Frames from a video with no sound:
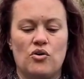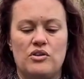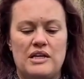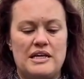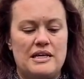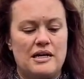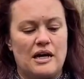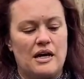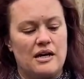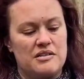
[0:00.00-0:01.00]
the
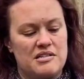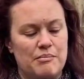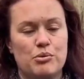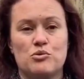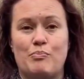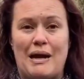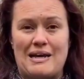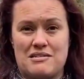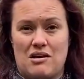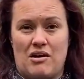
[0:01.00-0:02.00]
dimpled
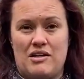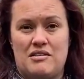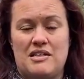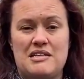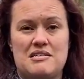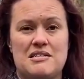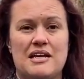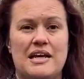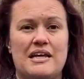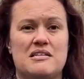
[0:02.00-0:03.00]
black side, this
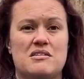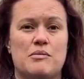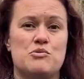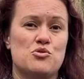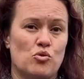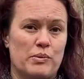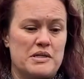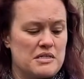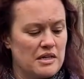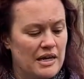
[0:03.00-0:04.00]
is
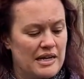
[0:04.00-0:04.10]
absorbent.